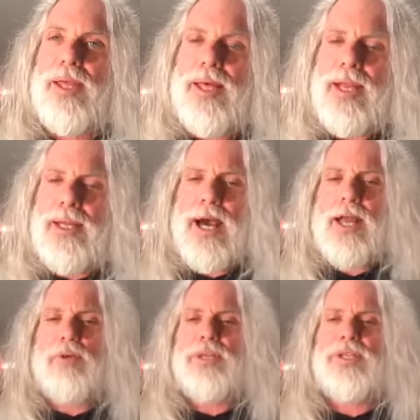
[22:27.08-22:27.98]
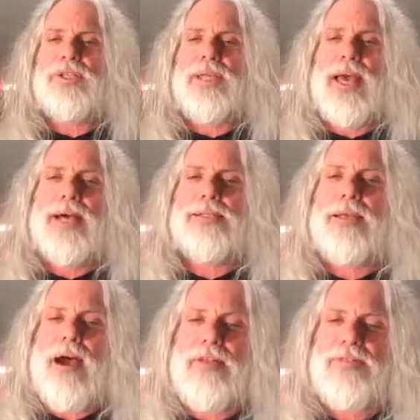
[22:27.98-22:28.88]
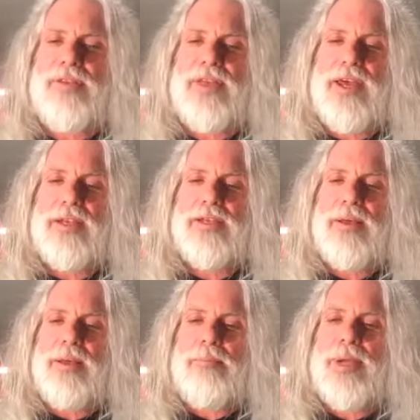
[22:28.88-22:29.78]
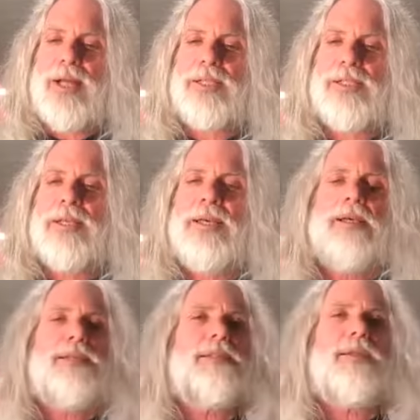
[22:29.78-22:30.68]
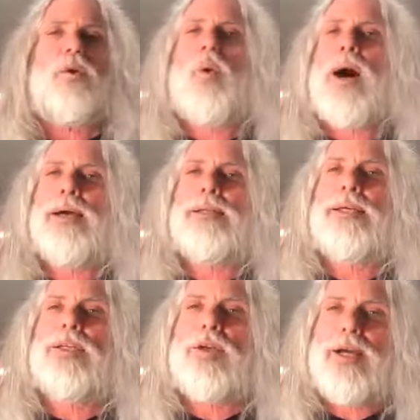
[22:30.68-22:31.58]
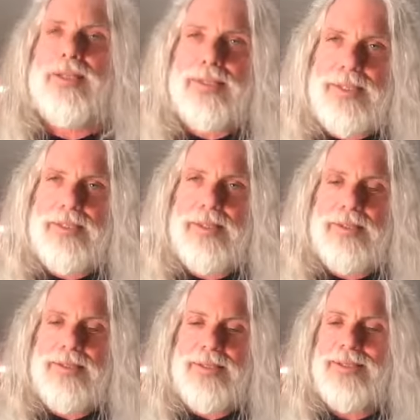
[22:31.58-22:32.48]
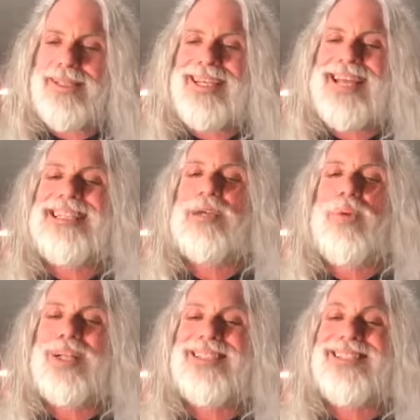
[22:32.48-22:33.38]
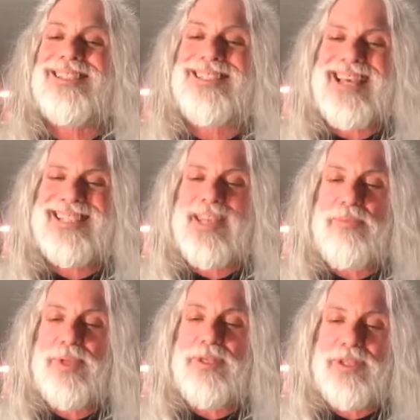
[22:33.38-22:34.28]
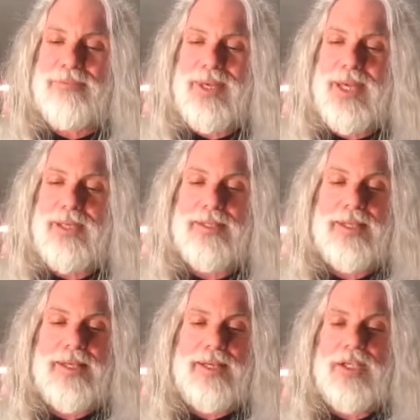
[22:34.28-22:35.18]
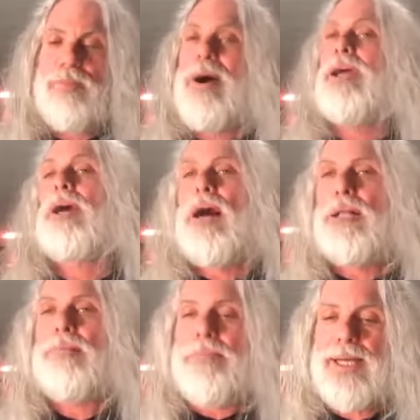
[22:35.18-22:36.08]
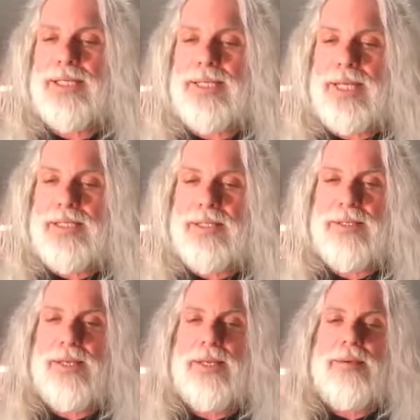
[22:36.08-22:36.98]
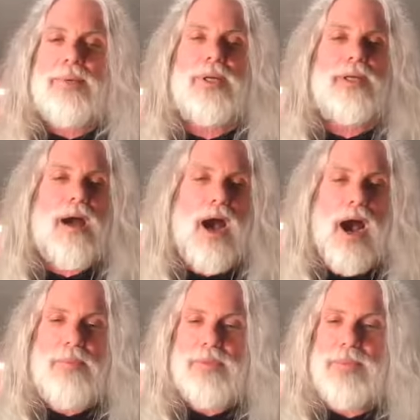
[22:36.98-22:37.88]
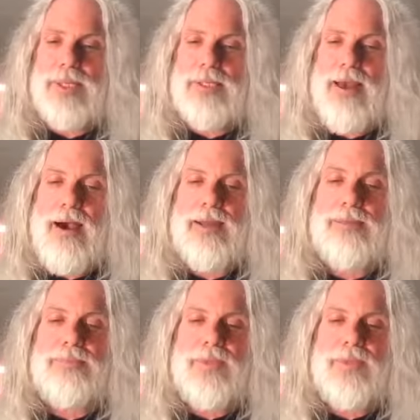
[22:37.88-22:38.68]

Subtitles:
And I not only just ask God for things, but I just sit quietly and try to listen, just in case he wants to say something to me. You might call it meditation, but it calms me down.